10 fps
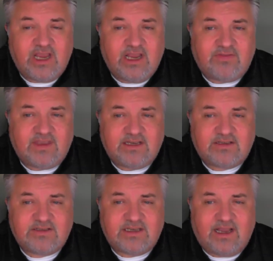looking at
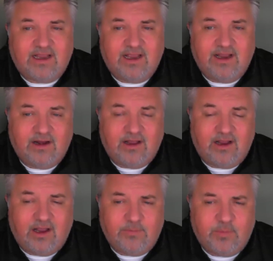this, uh, and I,
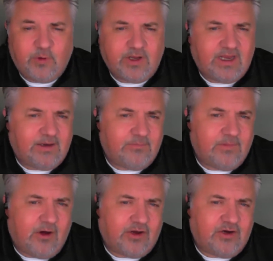I put
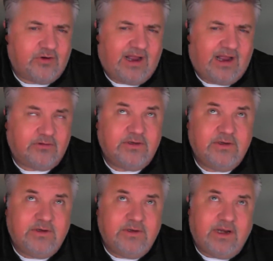an article out
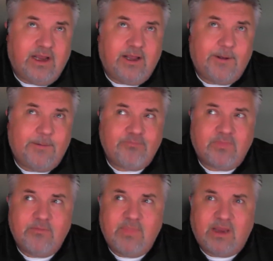
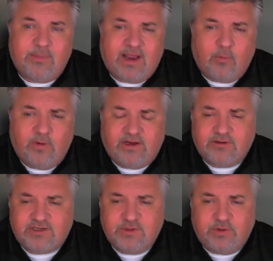um, maybe about a
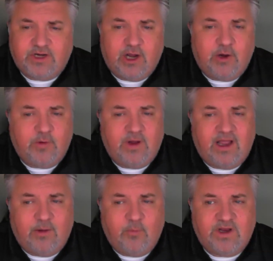week or two ago,
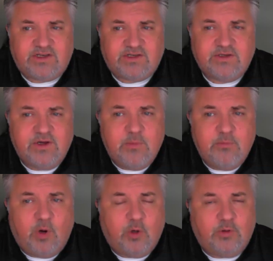um, which
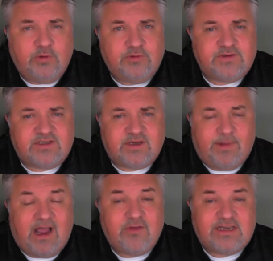pulled
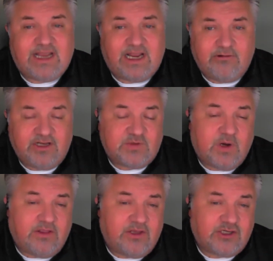some other data in
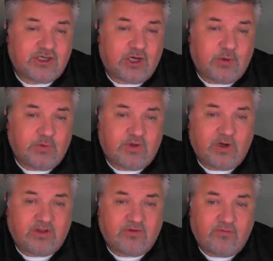as well that showed that
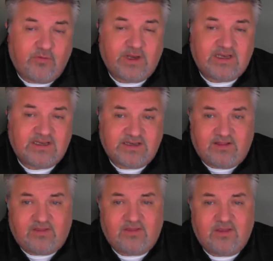we're the
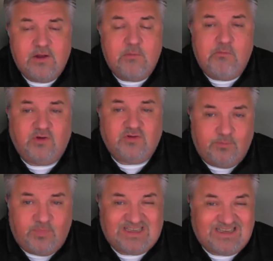forty-sixth
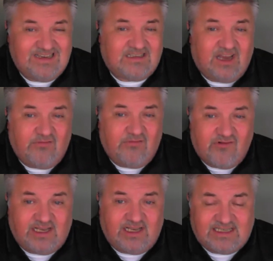most business
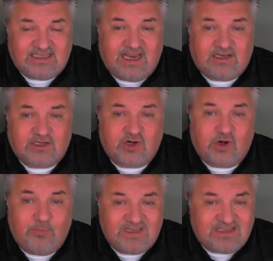unfriendly state to
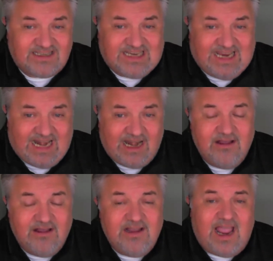start business in.